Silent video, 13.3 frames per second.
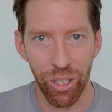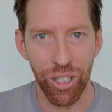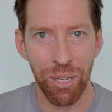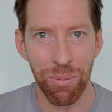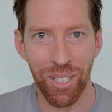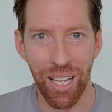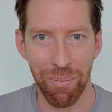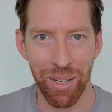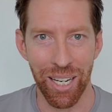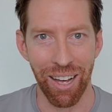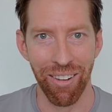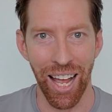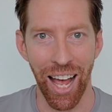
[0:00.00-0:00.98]
ships coming
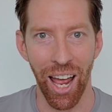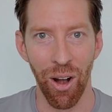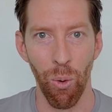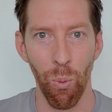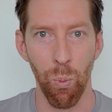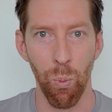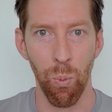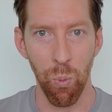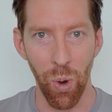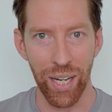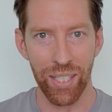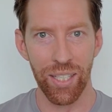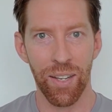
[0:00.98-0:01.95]
out at
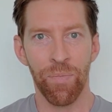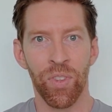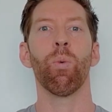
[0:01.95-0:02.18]
once.